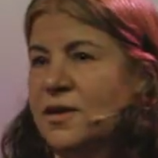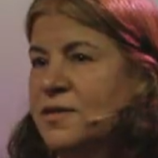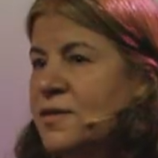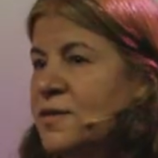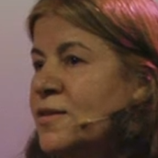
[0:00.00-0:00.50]

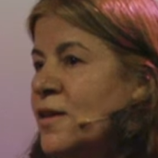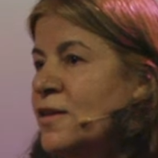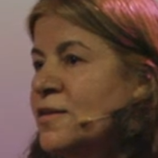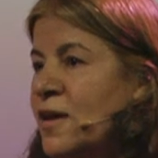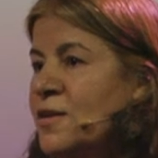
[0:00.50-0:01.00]

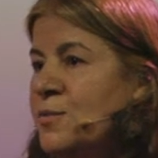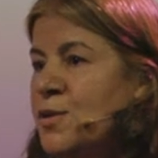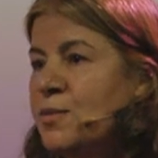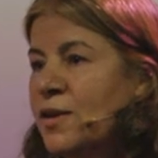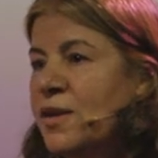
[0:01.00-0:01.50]
sisters, any
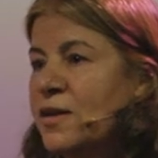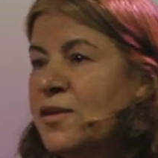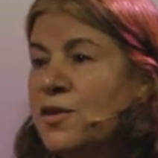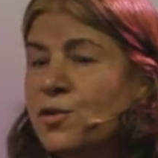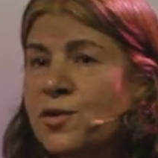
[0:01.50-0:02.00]
people
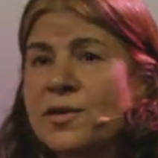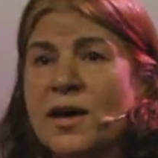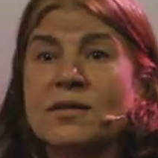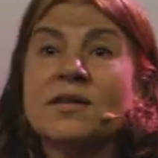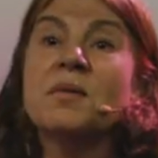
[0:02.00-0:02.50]
that they thought
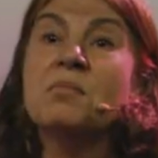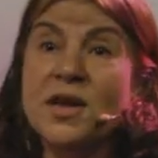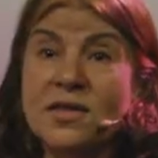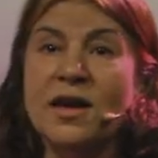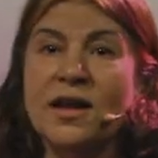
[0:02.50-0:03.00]
that
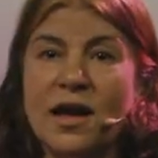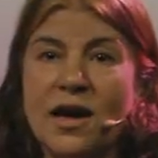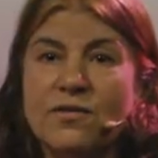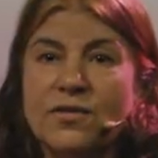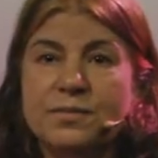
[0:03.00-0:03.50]
may they
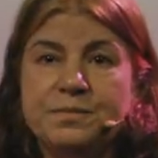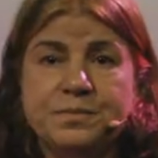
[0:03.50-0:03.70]
live.